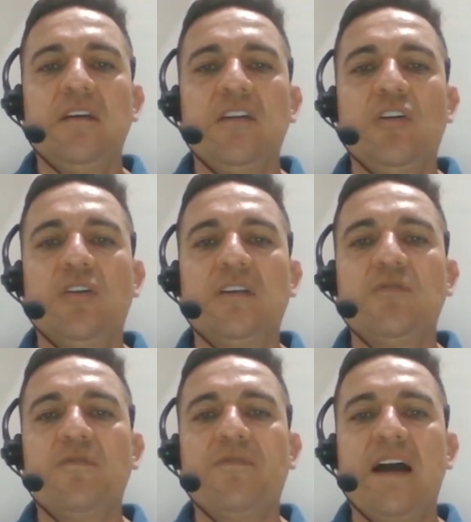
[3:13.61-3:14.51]
in order
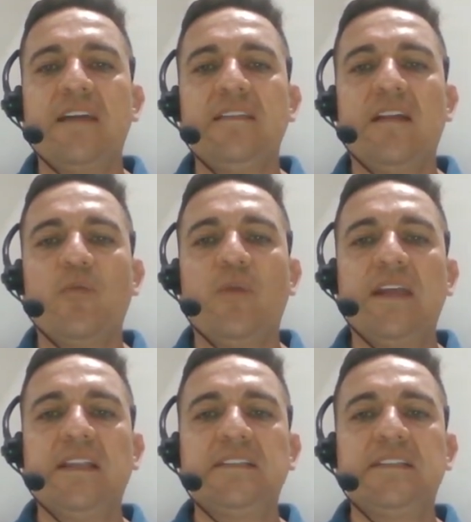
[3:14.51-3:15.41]
to find their
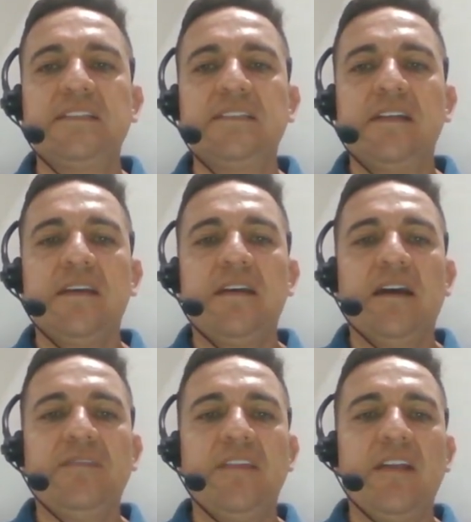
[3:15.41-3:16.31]
weaknesses
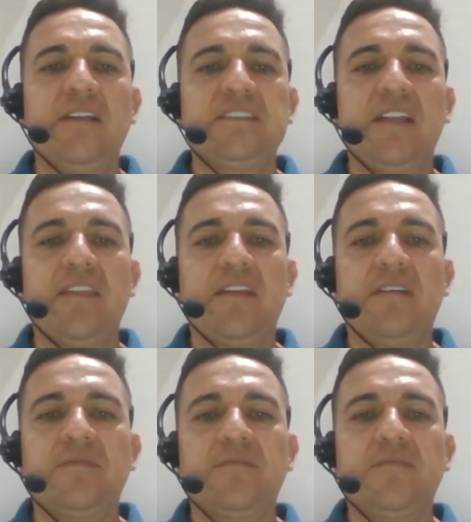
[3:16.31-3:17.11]
and their strengths.